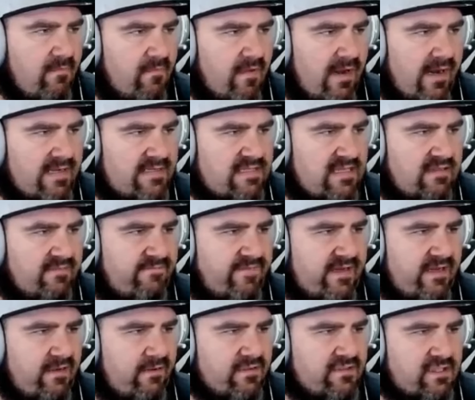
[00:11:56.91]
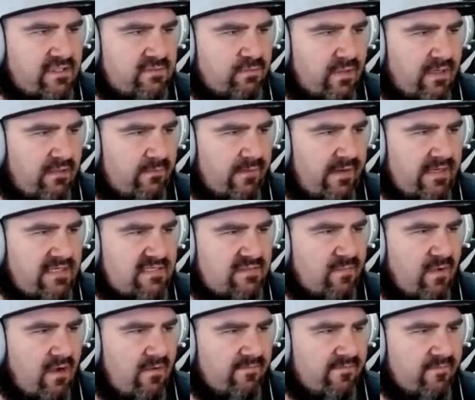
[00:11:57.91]
like I said, the video is just really, really
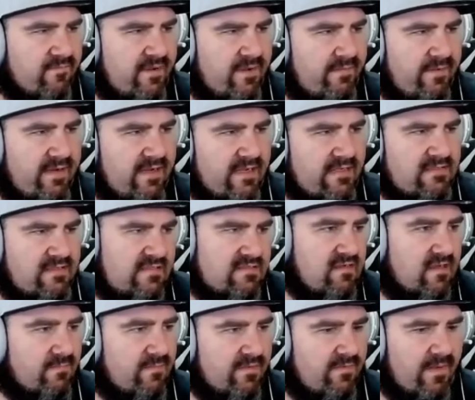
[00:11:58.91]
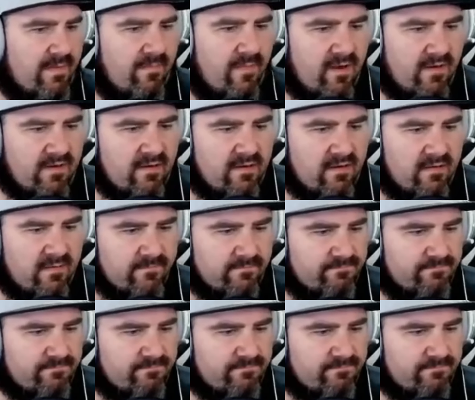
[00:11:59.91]
small for me because it's on my monitor.